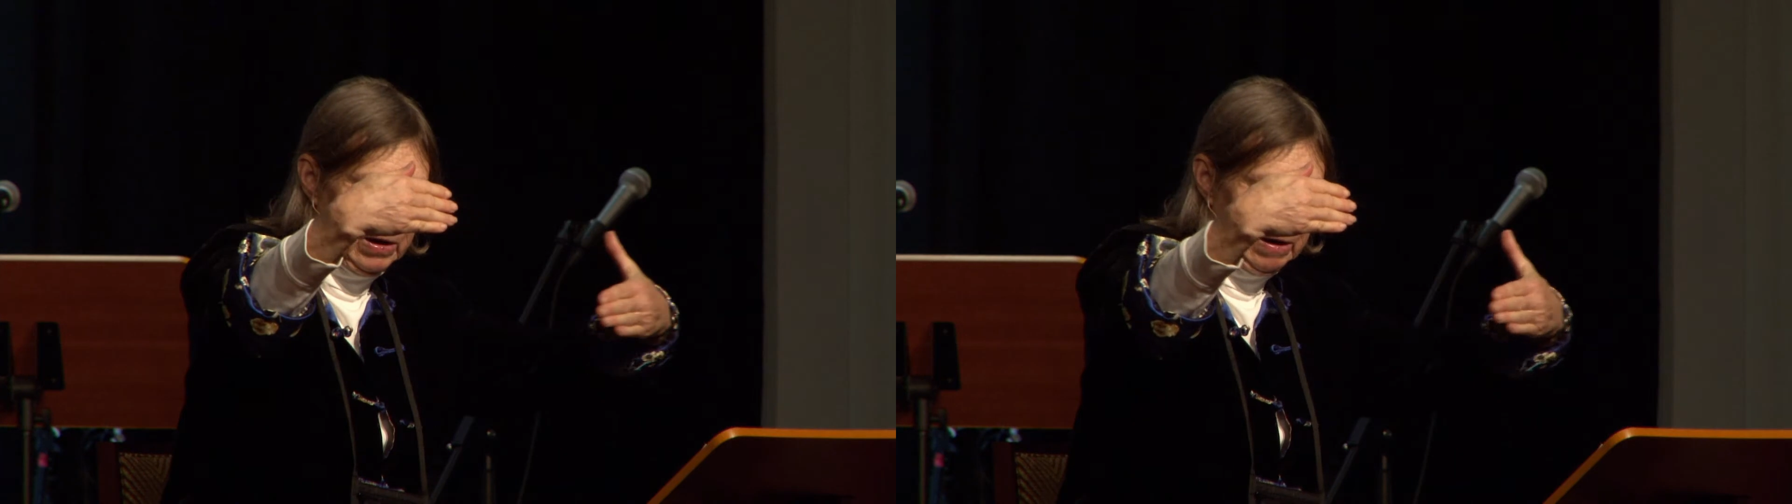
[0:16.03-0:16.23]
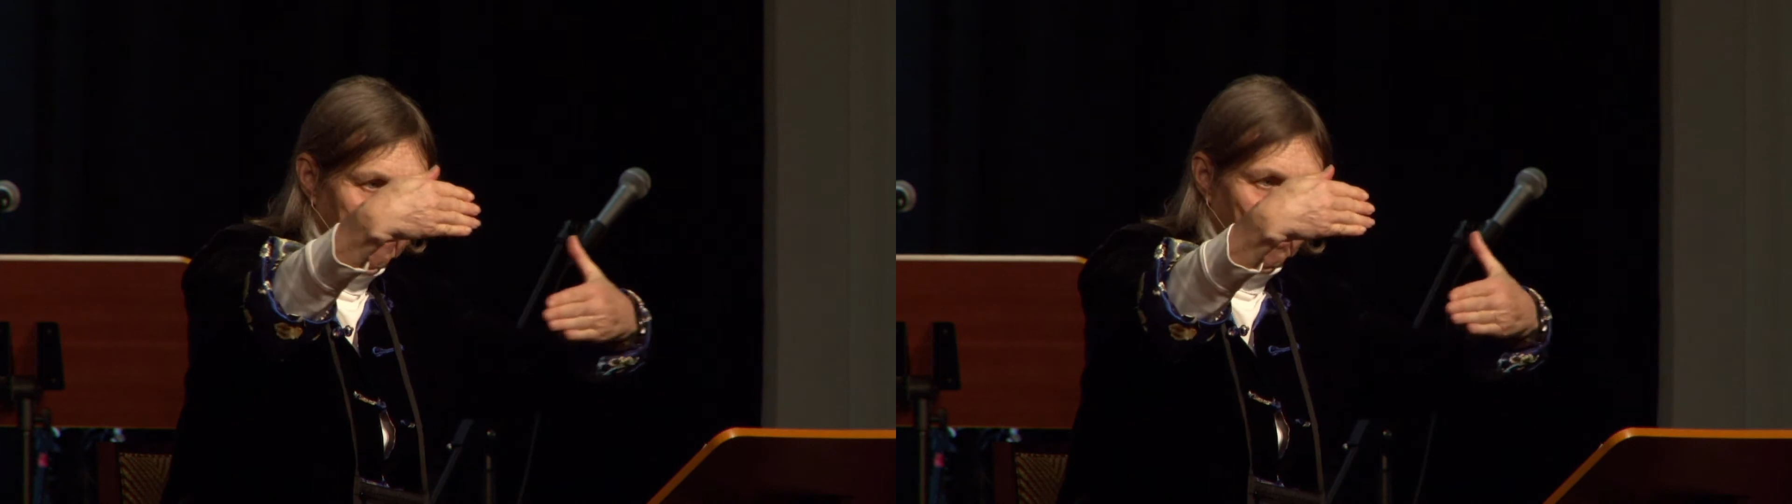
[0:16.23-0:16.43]

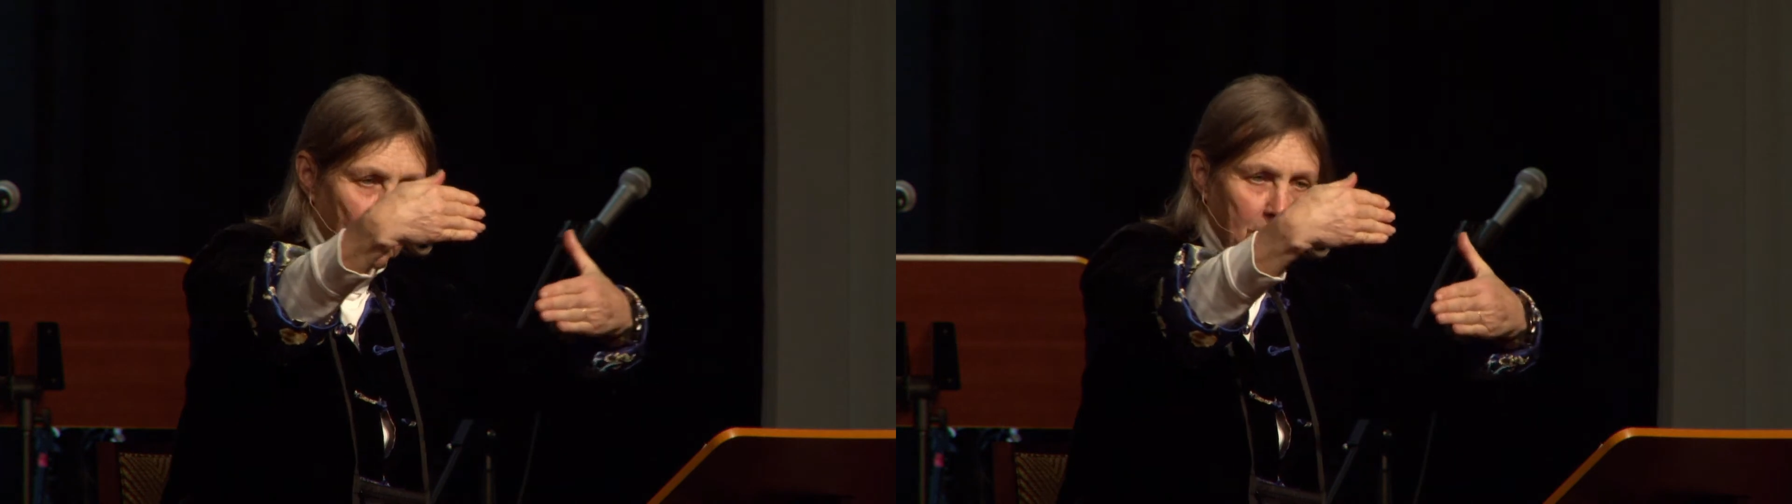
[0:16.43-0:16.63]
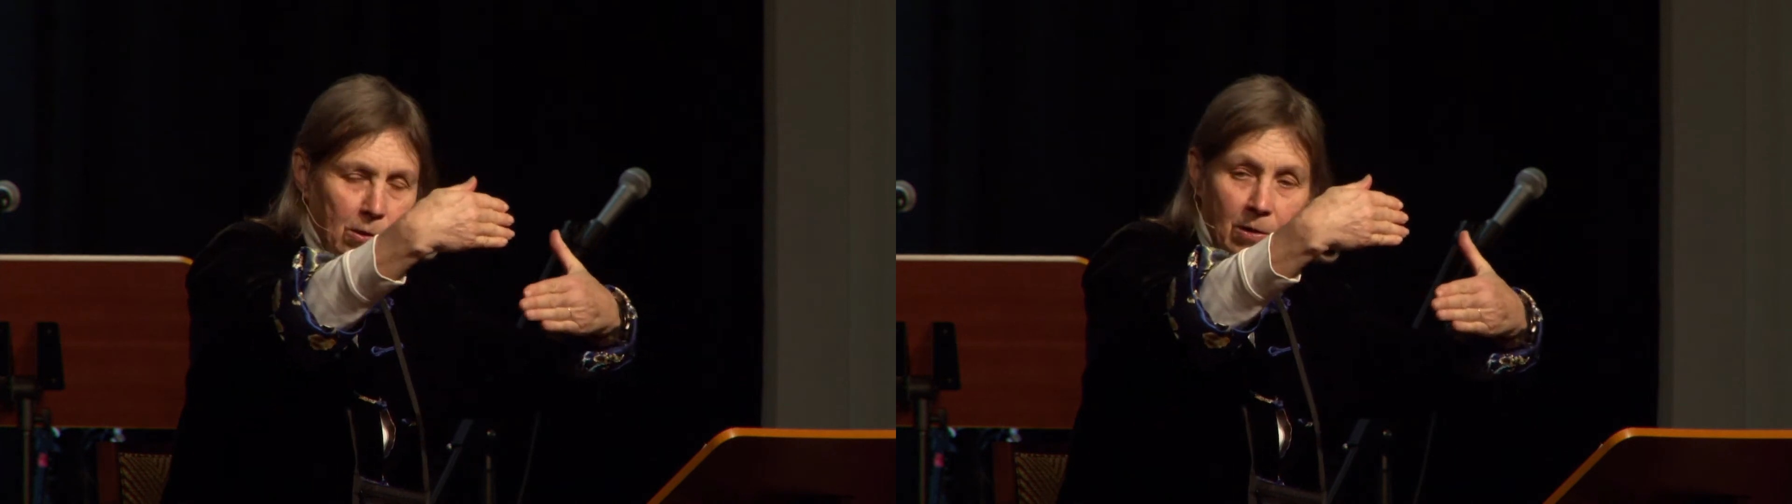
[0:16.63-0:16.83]
of the
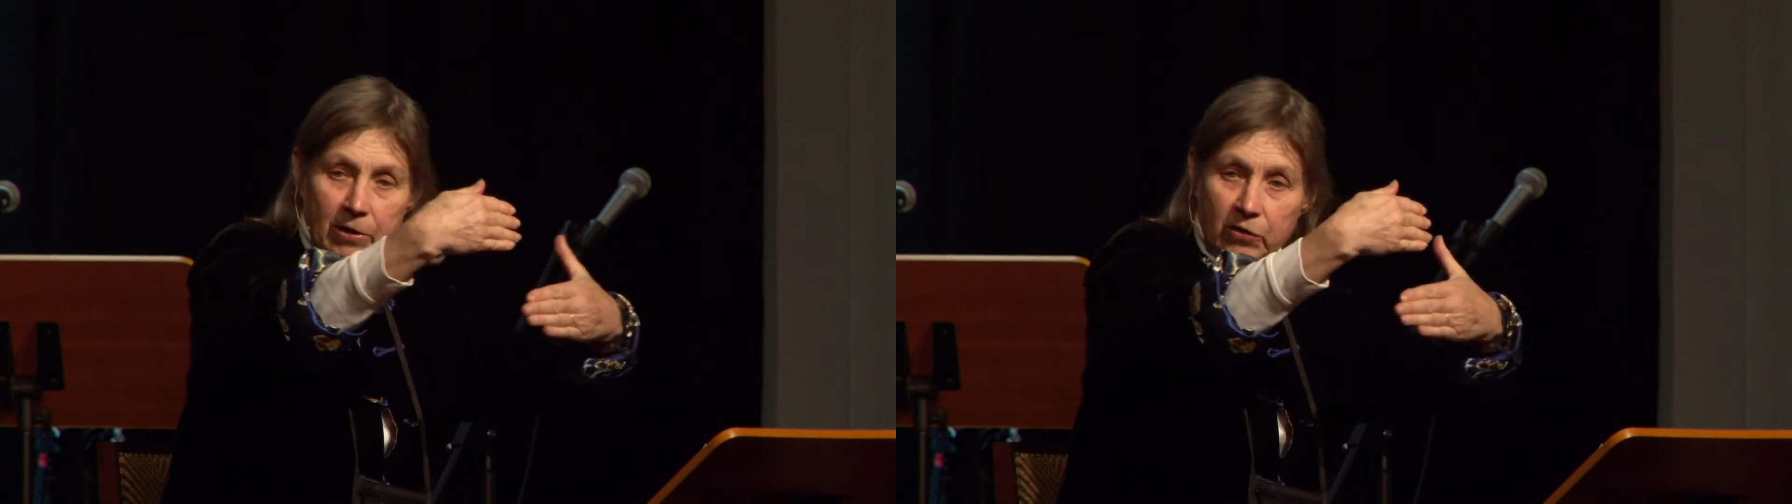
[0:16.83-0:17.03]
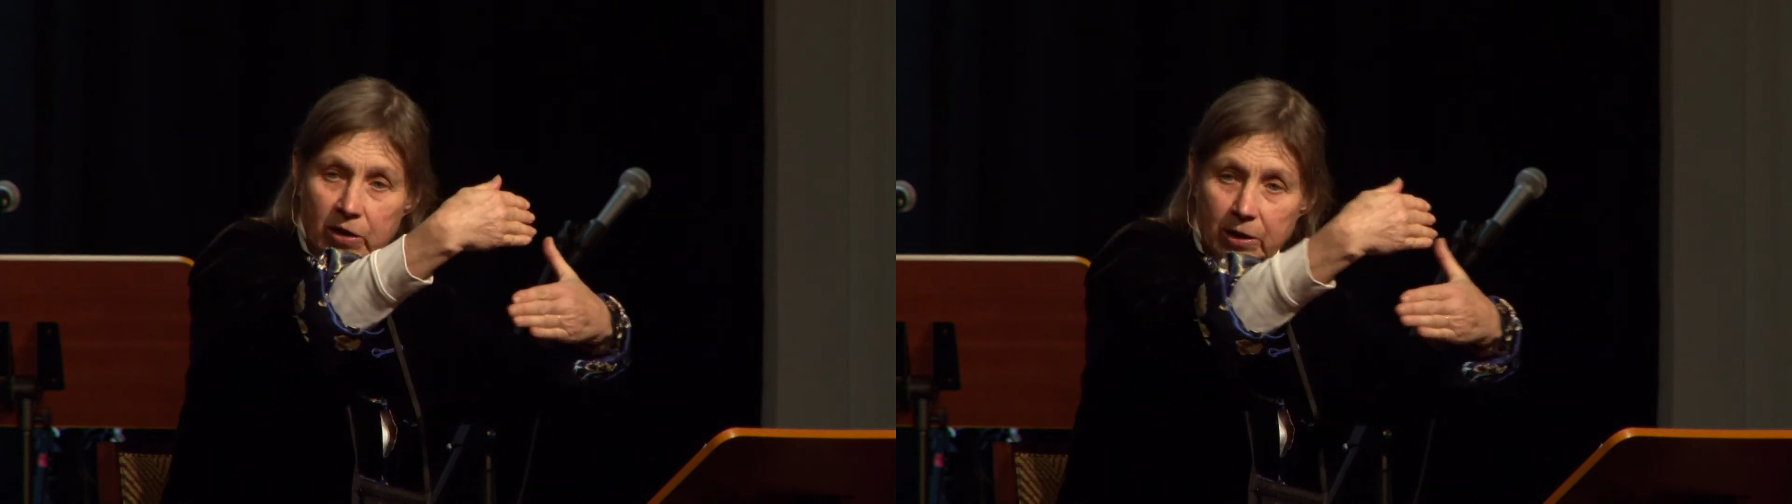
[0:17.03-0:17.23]
water on
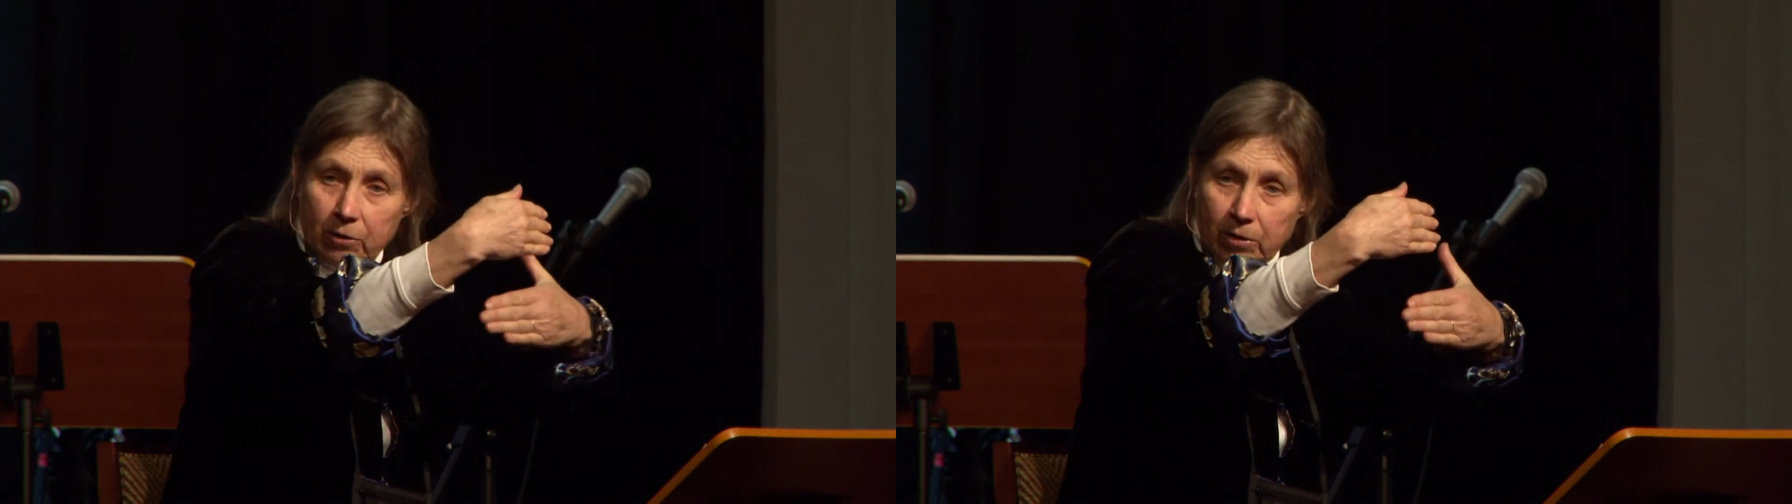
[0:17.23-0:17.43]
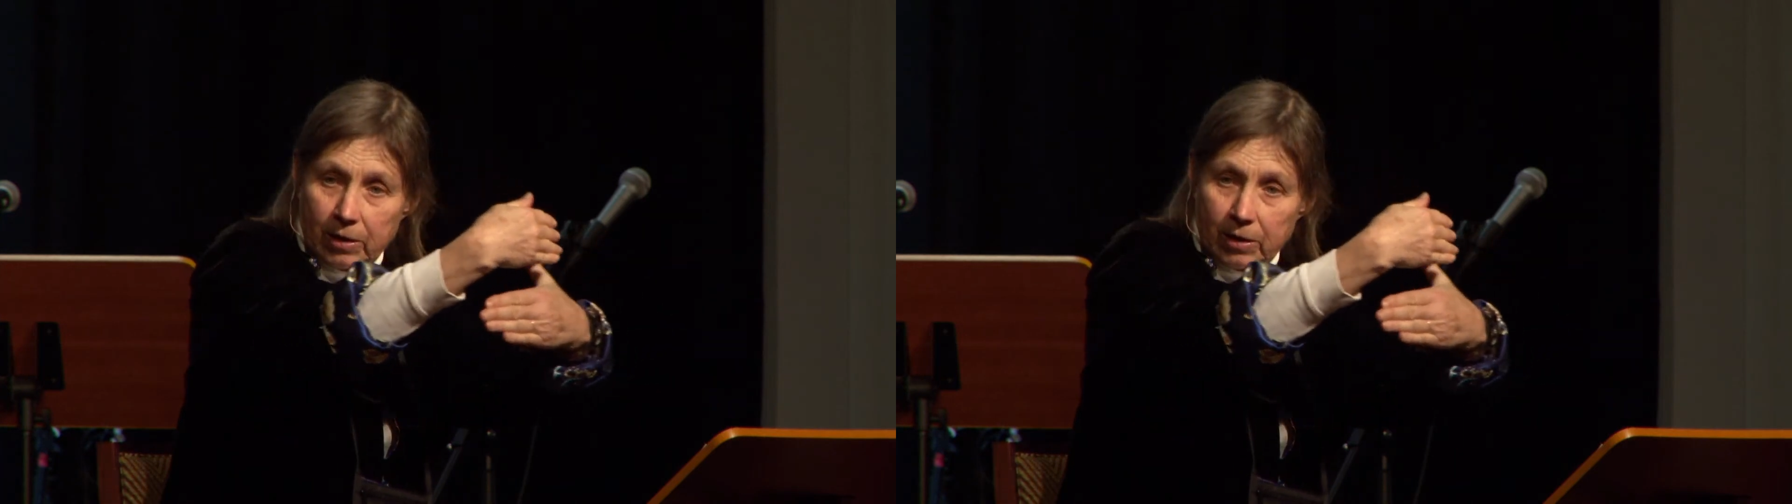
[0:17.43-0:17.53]
its keel.